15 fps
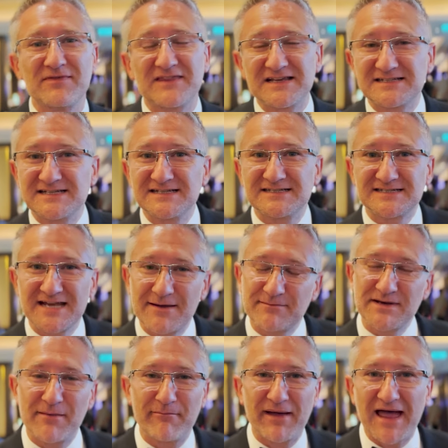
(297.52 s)
this is tip
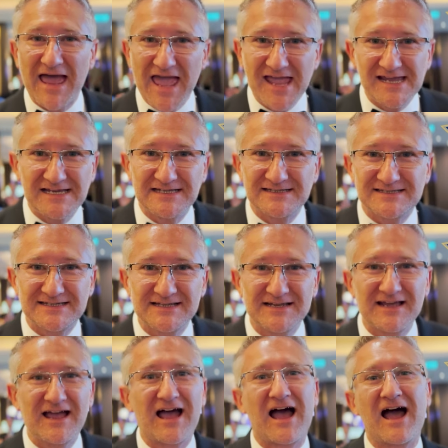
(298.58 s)
number eight.
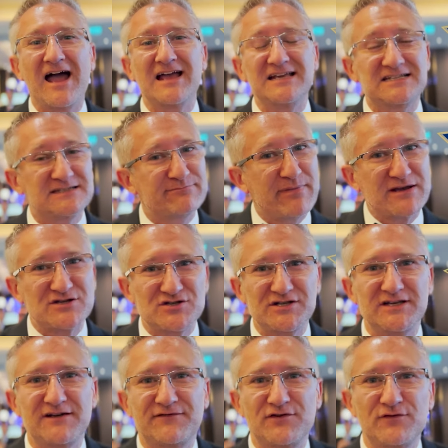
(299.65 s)

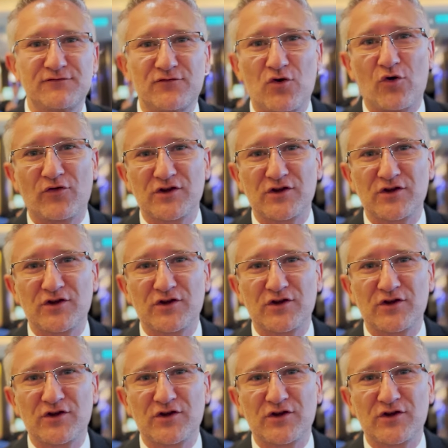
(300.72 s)
especially if you've got